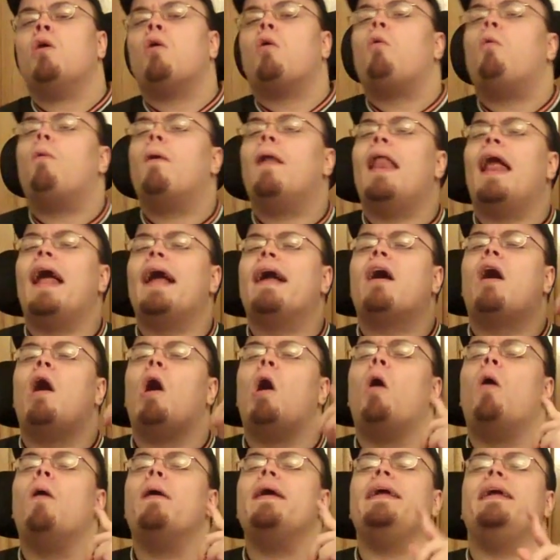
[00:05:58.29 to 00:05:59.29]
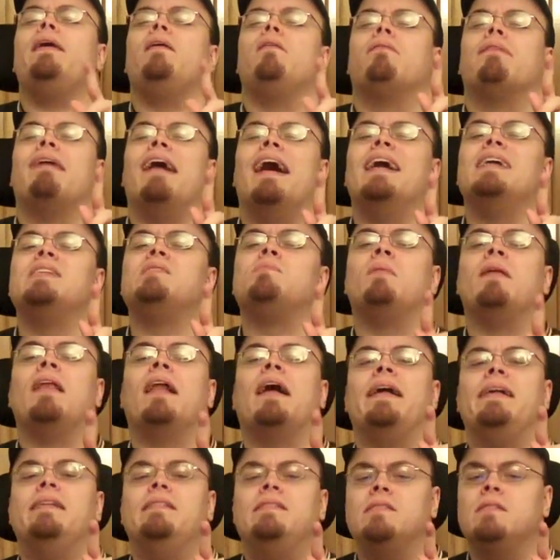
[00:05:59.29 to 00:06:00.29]
when I call you
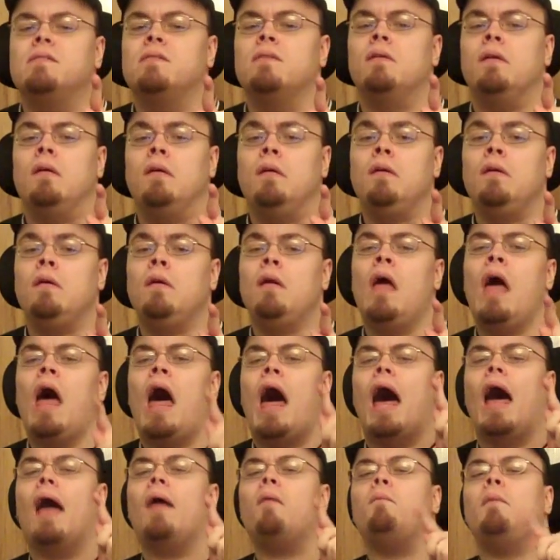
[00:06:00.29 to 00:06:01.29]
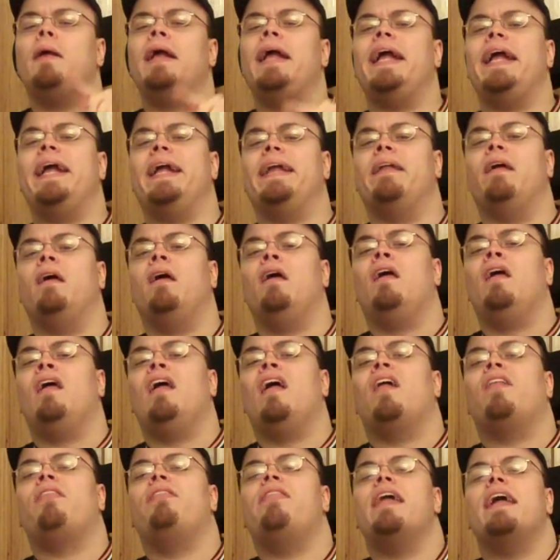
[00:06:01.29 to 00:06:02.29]
Razmanites, I mean
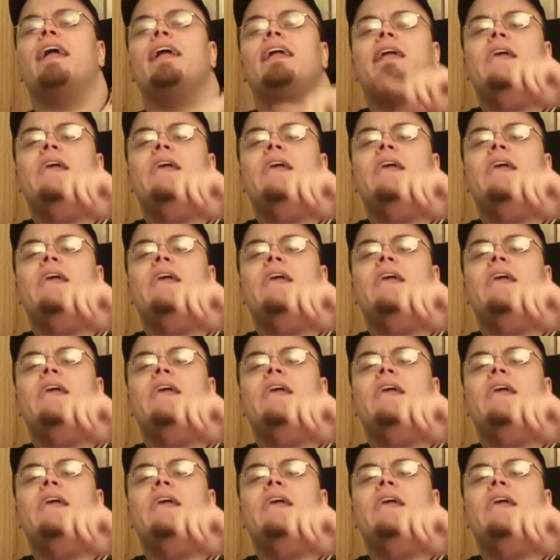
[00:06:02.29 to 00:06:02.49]
that